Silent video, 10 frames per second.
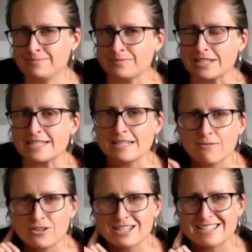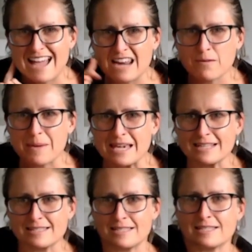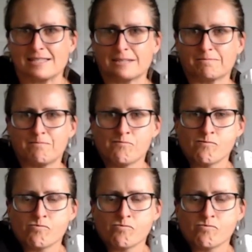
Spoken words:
Listening for the sound of it being consistent.